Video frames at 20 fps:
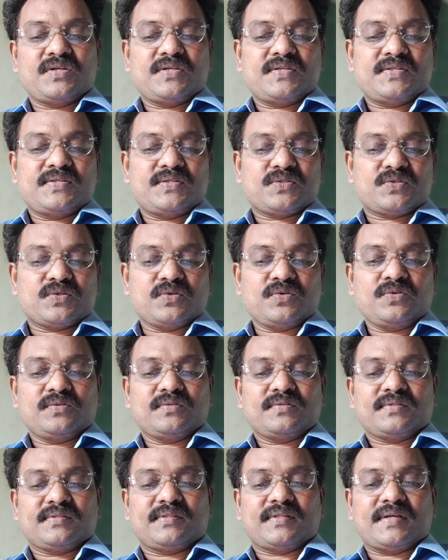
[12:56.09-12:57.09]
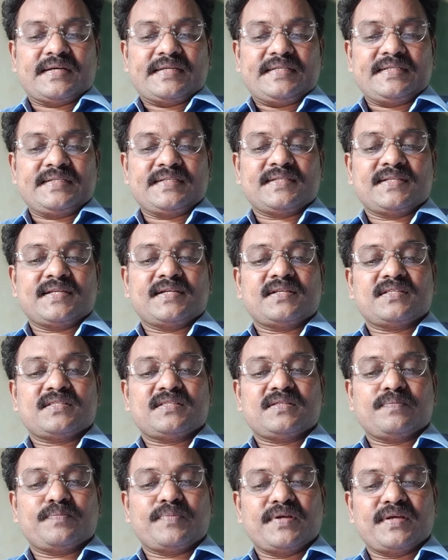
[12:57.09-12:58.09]
so the
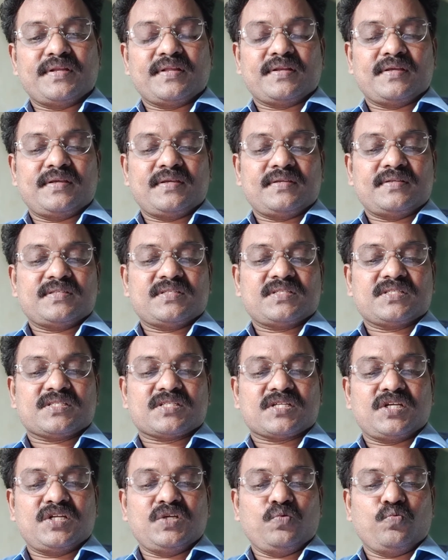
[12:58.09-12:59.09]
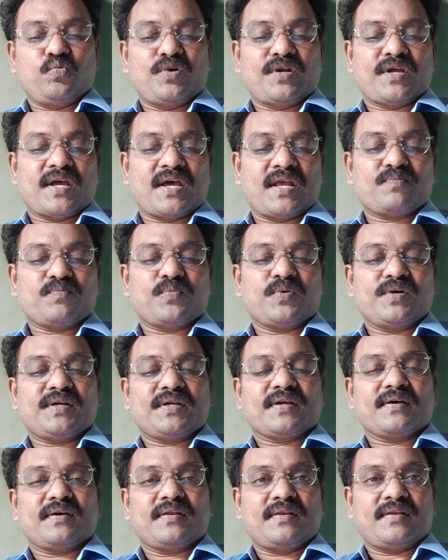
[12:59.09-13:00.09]
interdisciplinary study would help
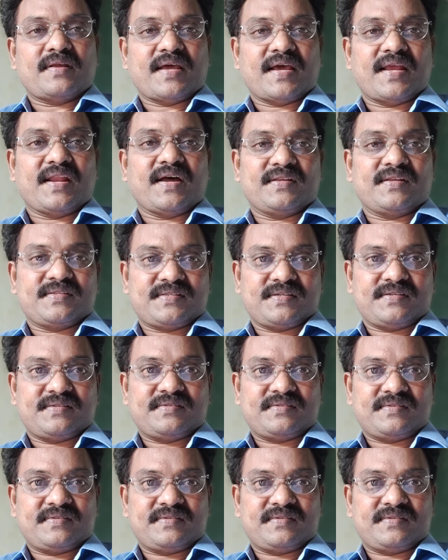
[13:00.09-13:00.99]
political analysis.